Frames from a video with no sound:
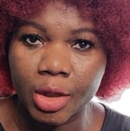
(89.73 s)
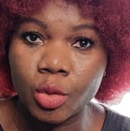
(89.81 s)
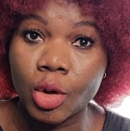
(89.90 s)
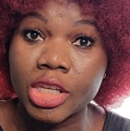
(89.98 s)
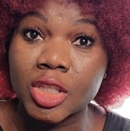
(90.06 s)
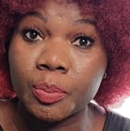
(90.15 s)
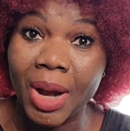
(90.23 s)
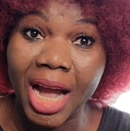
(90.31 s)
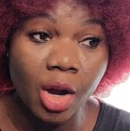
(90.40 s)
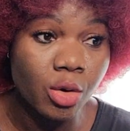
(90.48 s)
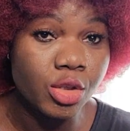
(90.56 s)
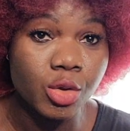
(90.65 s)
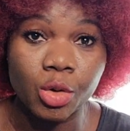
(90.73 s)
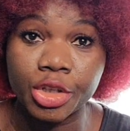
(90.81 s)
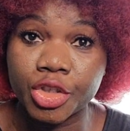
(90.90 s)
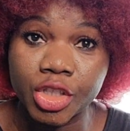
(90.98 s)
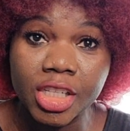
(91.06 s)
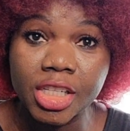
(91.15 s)
your spouse, your
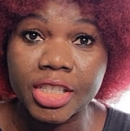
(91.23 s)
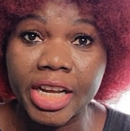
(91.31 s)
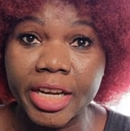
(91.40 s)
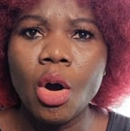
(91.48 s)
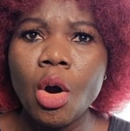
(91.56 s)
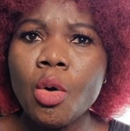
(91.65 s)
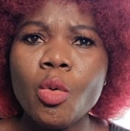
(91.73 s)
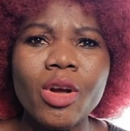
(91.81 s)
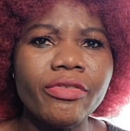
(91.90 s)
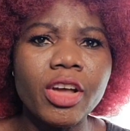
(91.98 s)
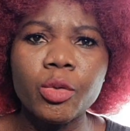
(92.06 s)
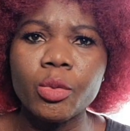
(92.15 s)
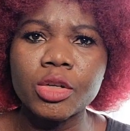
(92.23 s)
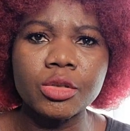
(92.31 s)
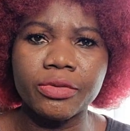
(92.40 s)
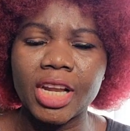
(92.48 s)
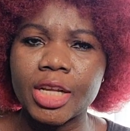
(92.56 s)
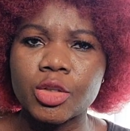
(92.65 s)
children, or whoever you want to
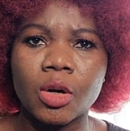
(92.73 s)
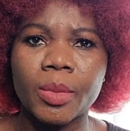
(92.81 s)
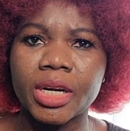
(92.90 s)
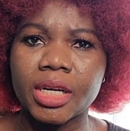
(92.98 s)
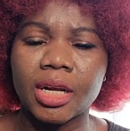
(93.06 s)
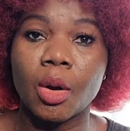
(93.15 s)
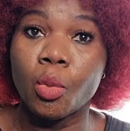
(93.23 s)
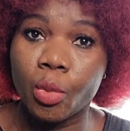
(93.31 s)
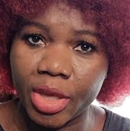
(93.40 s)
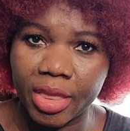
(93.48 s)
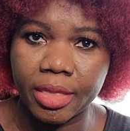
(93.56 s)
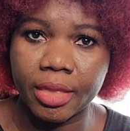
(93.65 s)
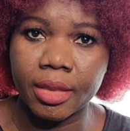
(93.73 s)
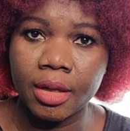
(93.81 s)
fly to America with.